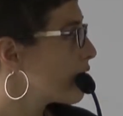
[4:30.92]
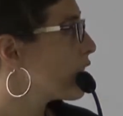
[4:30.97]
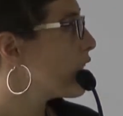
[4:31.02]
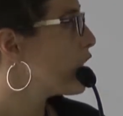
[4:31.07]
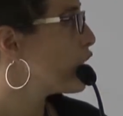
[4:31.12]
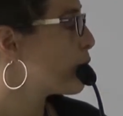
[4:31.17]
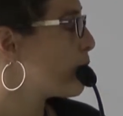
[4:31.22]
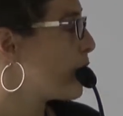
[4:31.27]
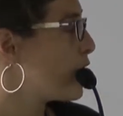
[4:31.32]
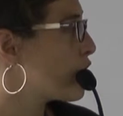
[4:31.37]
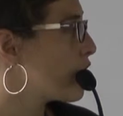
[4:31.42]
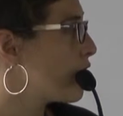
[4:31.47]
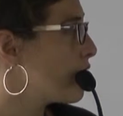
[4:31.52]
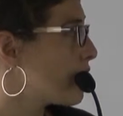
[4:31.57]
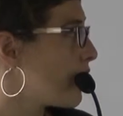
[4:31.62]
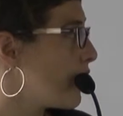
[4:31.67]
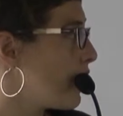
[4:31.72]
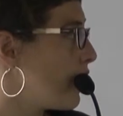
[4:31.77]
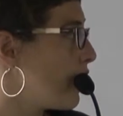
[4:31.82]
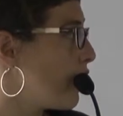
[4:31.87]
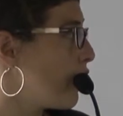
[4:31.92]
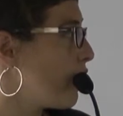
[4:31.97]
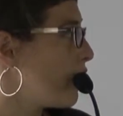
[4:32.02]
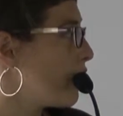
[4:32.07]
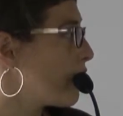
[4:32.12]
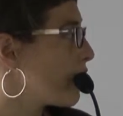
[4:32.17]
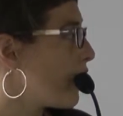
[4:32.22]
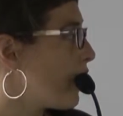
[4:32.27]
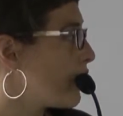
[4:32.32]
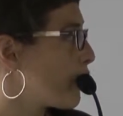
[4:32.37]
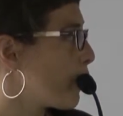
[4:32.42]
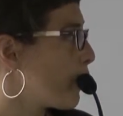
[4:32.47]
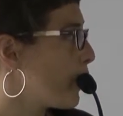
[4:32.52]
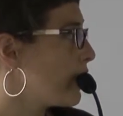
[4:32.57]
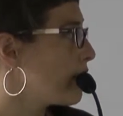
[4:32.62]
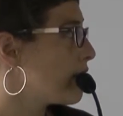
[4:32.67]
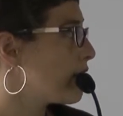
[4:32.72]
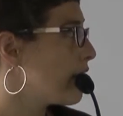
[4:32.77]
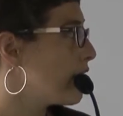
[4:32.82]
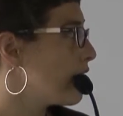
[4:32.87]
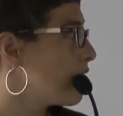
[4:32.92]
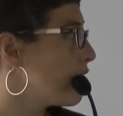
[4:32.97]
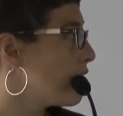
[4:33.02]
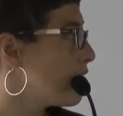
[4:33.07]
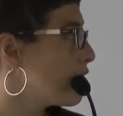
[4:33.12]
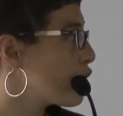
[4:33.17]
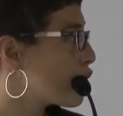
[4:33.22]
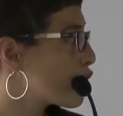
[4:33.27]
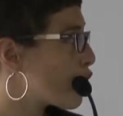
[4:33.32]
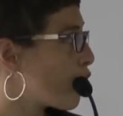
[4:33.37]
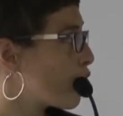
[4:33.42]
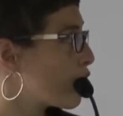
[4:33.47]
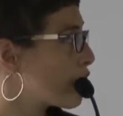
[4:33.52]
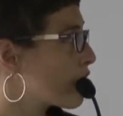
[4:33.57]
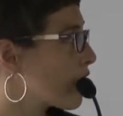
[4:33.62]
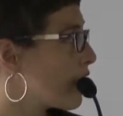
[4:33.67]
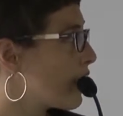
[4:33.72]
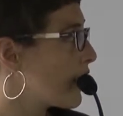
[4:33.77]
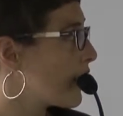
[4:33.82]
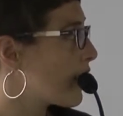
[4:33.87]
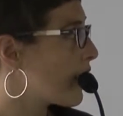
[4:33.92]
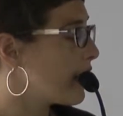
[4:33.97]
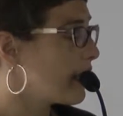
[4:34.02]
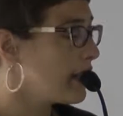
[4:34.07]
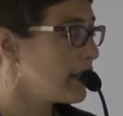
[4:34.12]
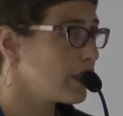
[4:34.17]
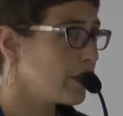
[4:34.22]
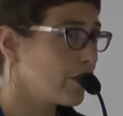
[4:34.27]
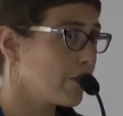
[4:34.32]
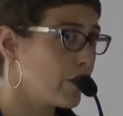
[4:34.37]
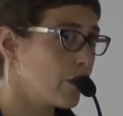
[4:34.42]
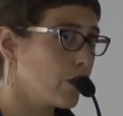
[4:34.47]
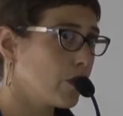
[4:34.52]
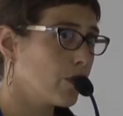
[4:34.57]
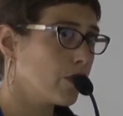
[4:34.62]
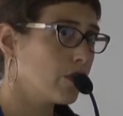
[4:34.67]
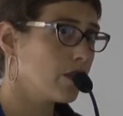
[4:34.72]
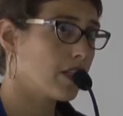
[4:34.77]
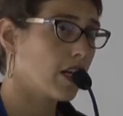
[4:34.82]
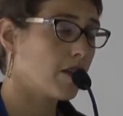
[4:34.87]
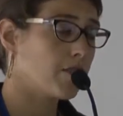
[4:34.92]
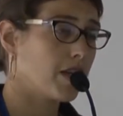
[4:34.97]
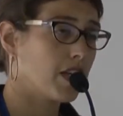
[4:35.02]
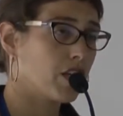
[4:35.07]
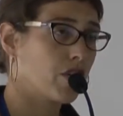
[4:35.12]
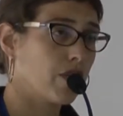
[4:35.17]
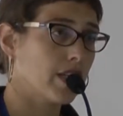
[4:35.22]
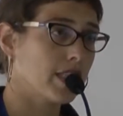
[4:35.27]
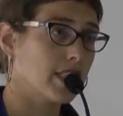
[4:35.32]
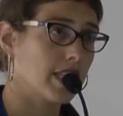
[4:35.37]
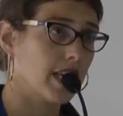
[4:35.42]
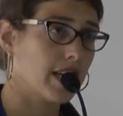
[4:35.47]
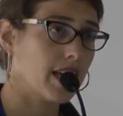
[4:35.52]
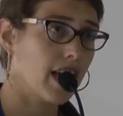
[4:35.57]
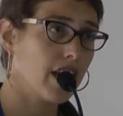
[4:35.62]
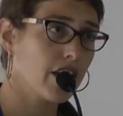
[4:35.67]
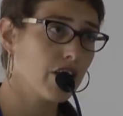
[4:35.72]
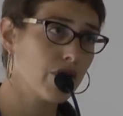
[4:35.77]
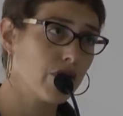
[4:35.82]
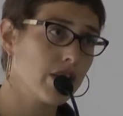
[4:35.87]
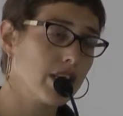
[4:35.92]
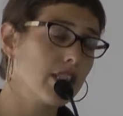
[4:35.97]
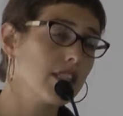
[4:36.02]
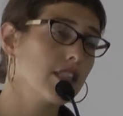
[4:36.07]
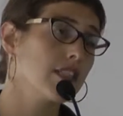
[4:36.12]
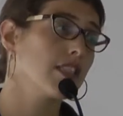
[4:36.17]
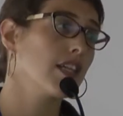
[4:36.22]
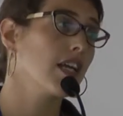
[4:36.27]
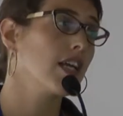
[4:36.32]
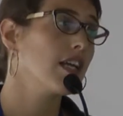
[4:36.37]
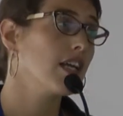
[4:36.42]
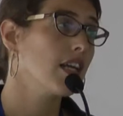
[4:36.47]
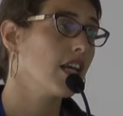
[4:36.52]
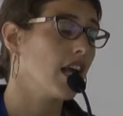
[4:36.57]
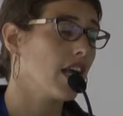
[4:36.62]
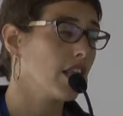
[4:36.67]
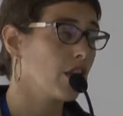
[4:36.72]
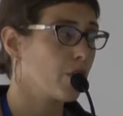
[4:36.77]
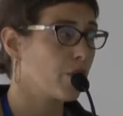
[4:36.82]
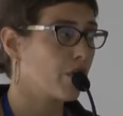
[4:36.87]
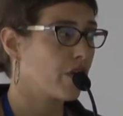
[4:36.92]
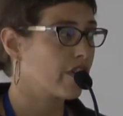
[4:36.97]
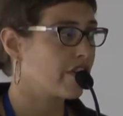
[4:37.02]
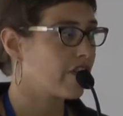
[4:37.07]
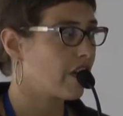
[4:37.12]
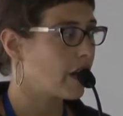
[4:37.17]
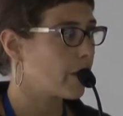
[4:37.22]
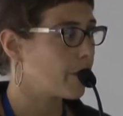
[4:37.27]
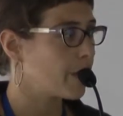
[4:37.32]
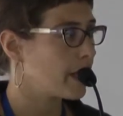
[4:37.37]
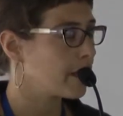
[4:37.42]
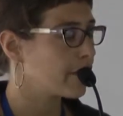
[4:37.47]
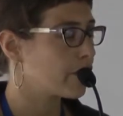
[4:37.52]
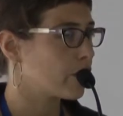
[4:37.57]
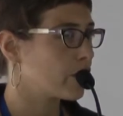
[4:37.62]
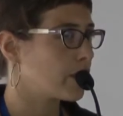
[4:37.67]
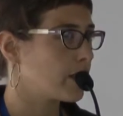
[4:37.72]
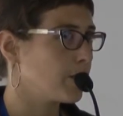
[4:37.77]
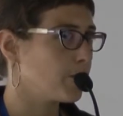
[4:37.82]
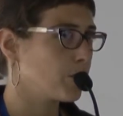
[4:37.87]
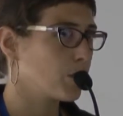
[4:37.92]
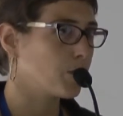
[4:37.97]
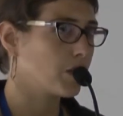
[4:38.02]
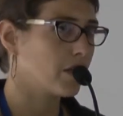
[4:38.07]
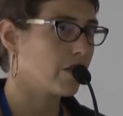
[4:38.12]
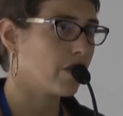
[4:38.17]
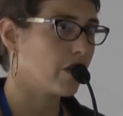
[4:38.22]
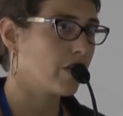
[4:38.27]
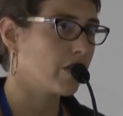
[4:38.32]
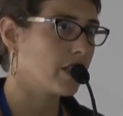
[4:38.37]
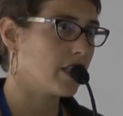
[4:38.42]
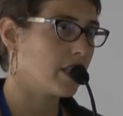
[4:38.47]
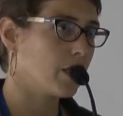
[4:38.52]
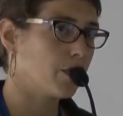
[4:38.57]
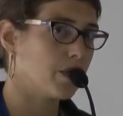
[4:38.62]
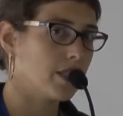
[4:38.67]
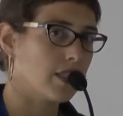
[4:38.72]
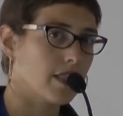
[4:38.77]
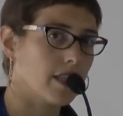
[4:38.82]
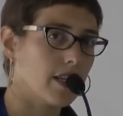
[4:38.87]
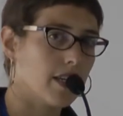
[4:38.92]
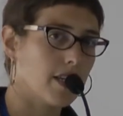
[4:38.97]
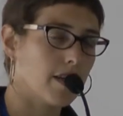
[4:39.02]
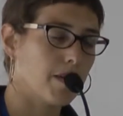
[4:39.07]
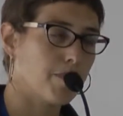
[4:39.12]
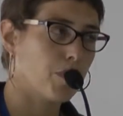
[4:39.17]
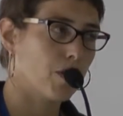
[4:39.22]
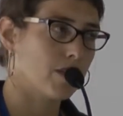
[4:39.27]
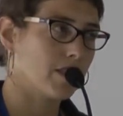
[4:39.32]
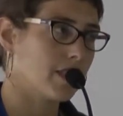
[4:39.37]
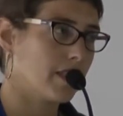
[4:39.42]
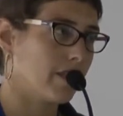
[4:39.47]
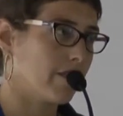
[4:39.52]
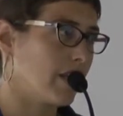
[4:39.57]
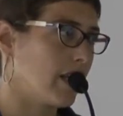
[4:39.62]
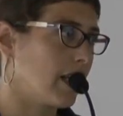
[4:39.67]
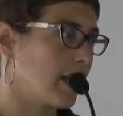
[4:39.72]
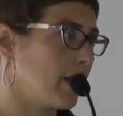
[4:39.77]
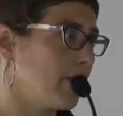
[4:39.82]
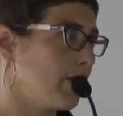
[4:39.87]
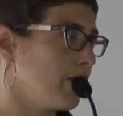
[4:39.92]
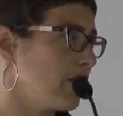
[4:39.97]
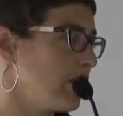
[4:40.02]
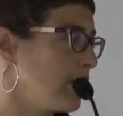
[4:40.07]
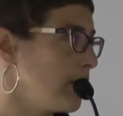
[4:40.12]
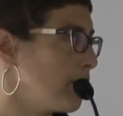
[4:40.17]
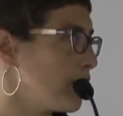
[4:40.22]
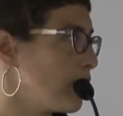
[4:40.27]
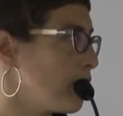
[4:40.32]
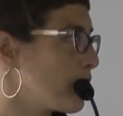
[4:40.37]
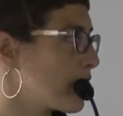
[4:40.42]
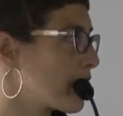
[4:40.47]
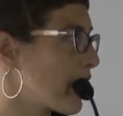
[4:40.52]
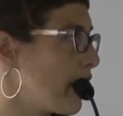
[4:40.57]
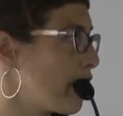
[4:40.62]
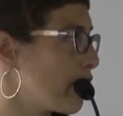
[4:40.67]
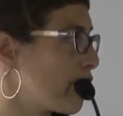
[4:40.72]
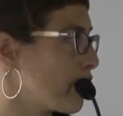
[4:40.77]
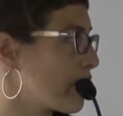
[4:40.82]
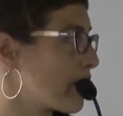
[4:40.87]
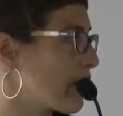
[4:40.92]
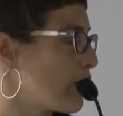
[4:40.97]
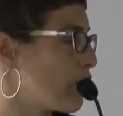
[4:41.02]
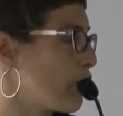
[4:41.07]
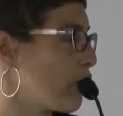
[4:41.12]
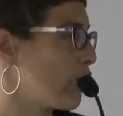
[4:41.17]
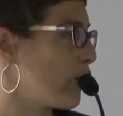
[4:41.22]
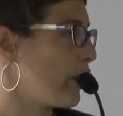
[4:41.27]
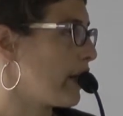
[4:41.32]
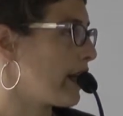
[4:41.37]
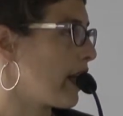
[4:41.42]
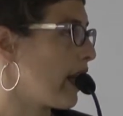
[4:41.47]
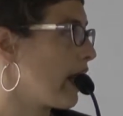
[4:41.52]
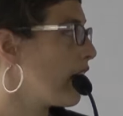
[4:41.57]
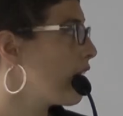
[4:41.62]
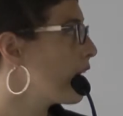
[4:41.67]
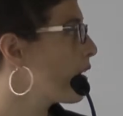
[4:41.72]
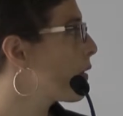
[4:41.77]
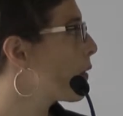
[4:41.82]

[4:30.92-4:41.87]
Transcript: Each patient underwent a short clinical interview done by a trained psychiatrist, and they were evaluated for symptom severity using the Positive and Negative Symptom Scale for Schizophrenia.